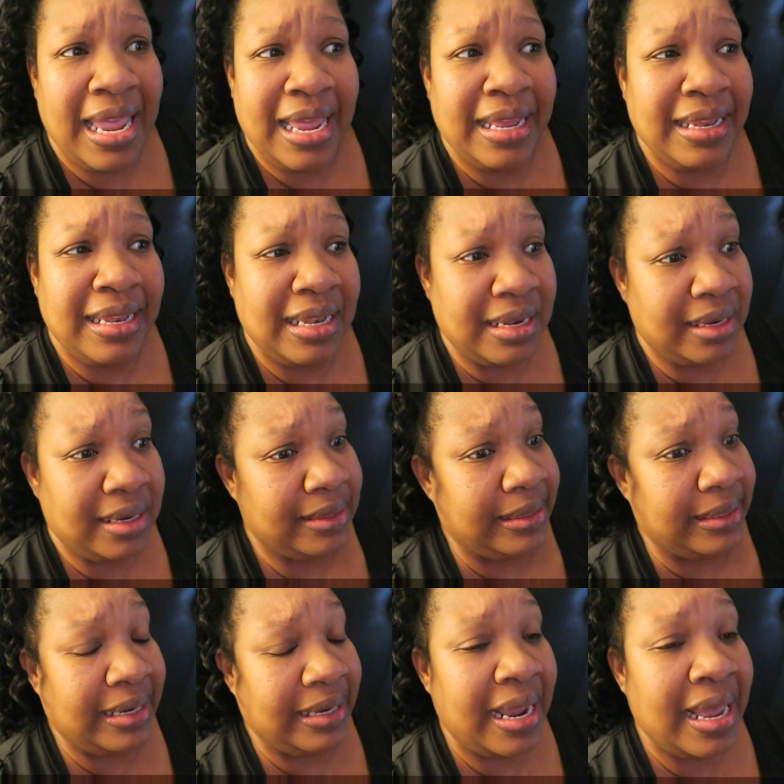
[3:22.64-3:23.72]
and
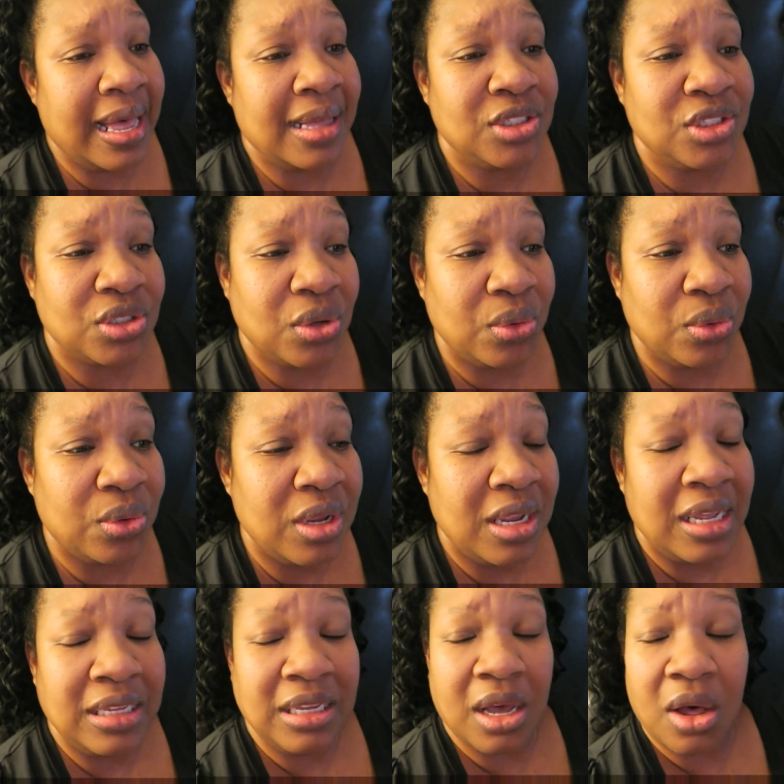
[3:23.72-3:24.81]
yeah, so
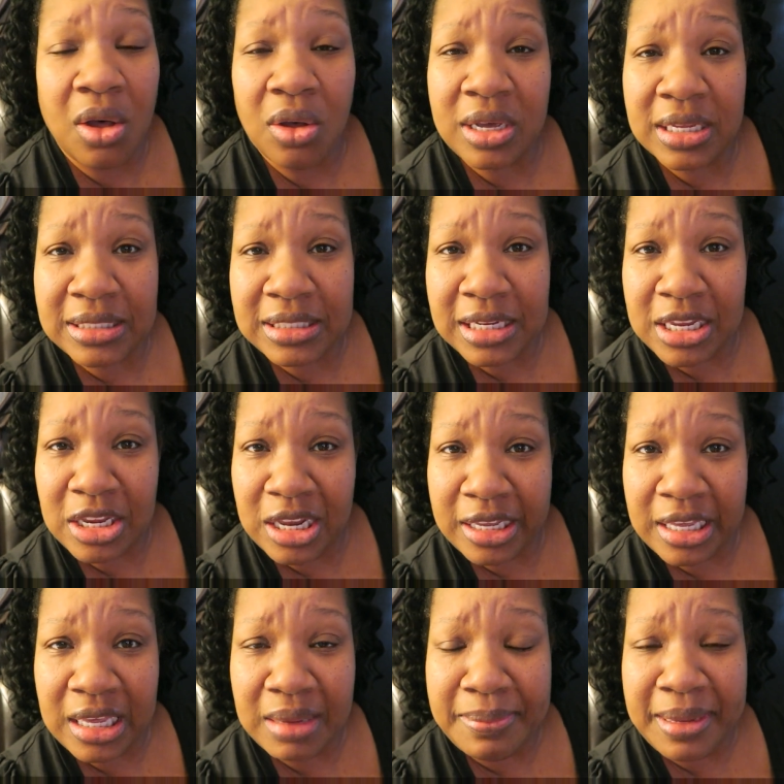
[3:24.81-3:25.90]
y'all continue to
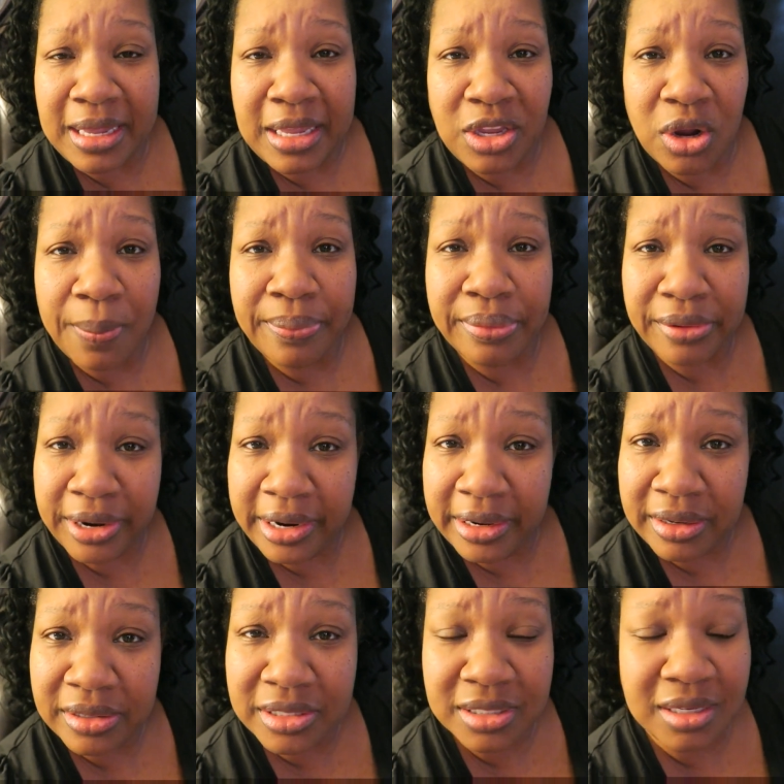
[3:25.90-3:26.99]
keep me in your
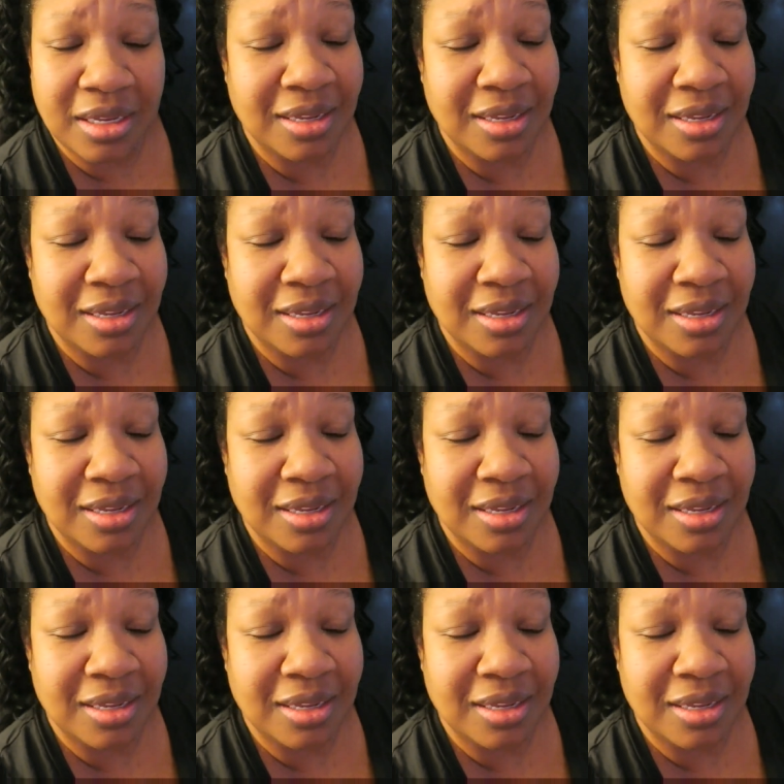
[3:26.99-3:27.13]
prayers.